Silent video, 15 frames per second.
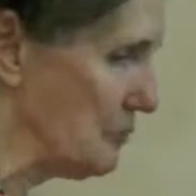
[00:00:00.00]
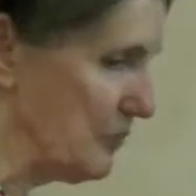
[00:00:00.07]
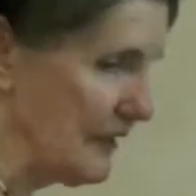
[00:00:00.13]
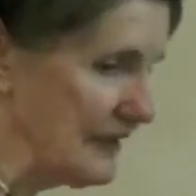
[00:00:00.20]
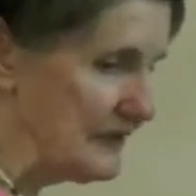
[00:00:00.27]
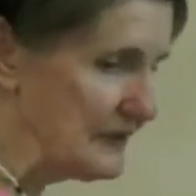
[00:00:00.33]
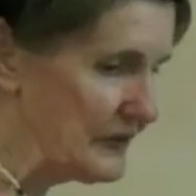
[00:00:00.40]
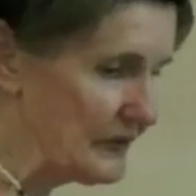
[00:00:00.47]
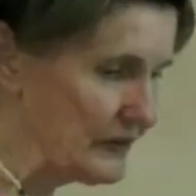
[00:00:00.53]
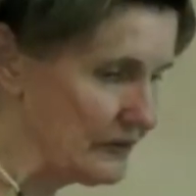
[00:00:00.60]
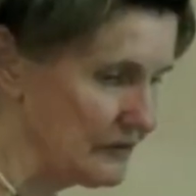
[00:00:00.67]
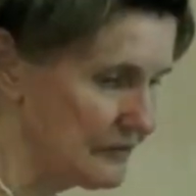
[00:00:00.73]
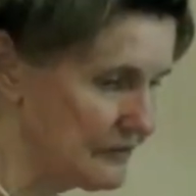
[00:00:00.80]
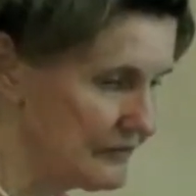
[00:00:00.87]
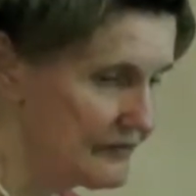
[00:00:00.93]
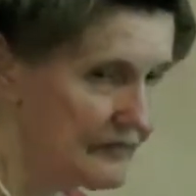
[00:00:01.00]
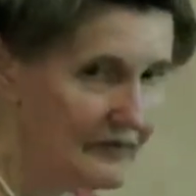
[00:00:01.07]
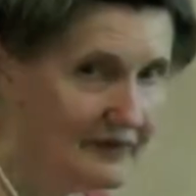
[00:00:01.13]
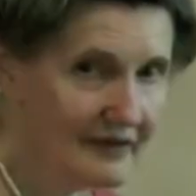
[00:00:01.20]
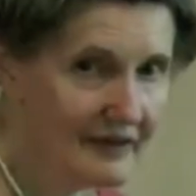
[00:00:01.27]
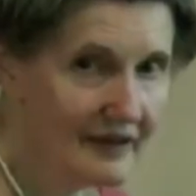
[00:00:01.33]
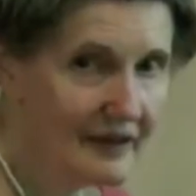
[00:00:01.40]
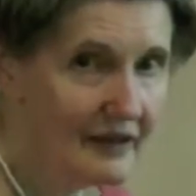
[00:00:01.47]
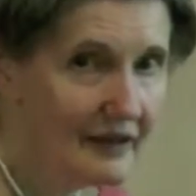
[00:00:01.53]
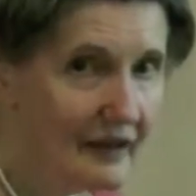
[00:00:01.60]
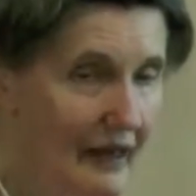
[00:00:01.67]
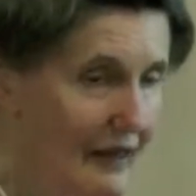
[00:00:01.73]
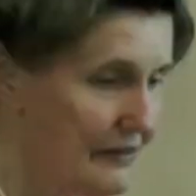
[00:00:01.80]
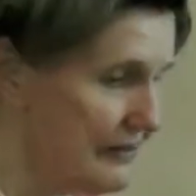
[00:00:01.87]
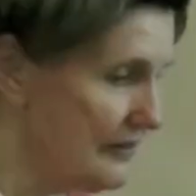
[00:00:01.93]
a blender,
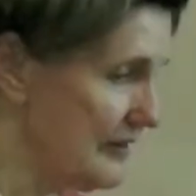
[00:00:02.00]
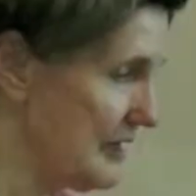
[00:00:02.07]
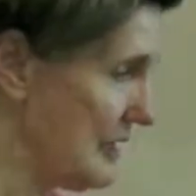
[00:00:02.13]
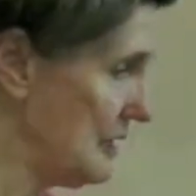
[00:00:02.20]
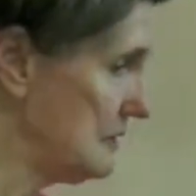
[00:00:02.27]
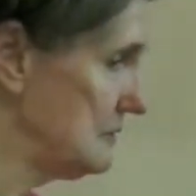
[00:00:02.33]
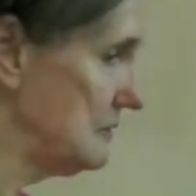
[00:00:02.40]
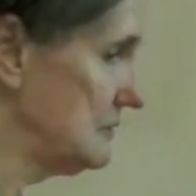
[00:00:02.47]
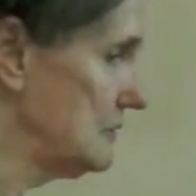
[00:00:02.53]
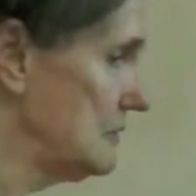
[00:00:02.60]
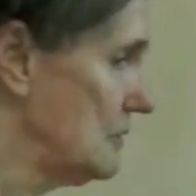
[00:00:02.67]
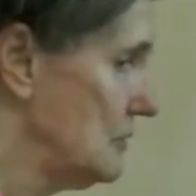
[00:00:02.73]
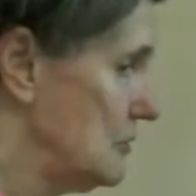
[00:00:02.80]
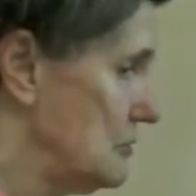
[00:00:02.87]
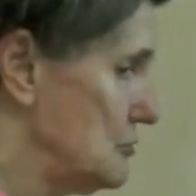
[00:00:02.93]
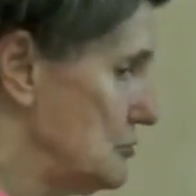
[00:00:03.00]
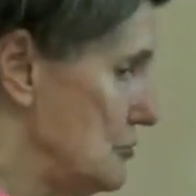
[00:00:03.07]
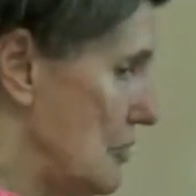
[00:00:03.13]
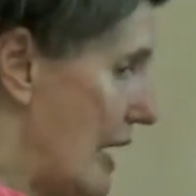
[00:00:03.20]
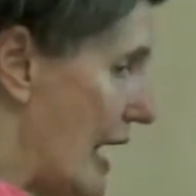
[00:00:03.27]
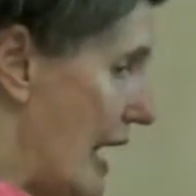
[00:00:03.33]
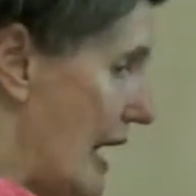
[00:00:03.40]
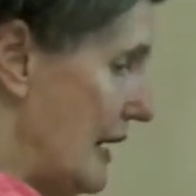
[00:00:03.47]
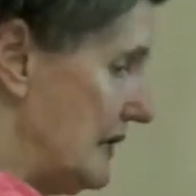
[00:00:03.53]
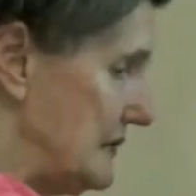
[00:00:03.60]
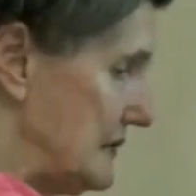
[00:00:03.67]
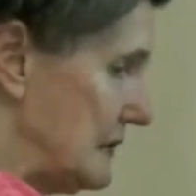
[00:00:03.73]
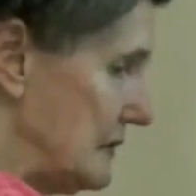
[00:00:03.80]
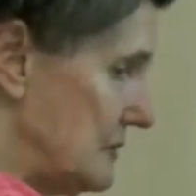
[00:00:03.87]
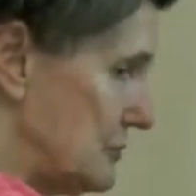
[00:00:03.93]
and then you add
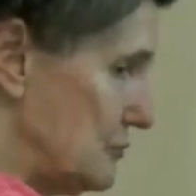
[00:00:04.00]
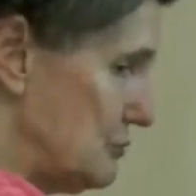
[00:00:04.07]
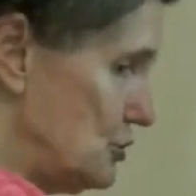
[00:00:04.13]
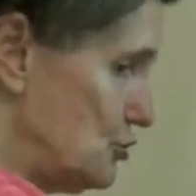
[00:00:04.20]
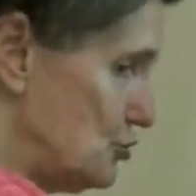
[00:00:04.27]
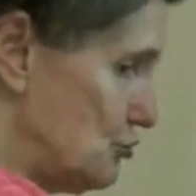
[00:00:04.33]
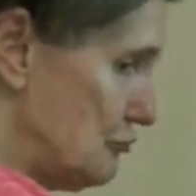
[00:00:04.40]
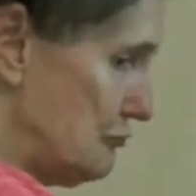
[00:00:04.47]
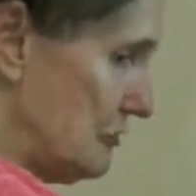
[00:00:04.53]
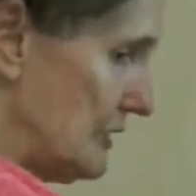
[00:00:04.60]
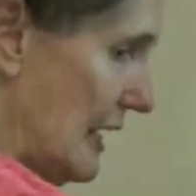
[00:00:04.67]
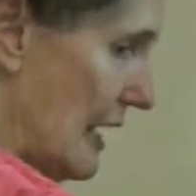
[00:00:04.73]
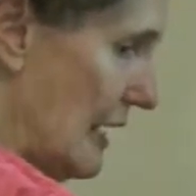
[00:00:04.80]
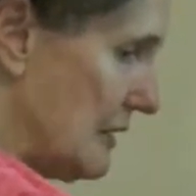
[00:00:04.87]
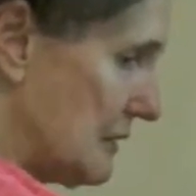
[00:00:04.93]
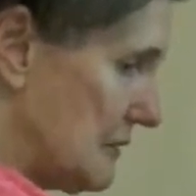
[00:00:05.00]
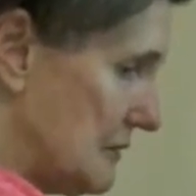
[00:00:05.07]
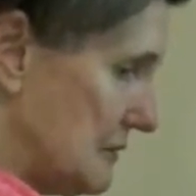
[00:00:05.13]
the Rejuvelac.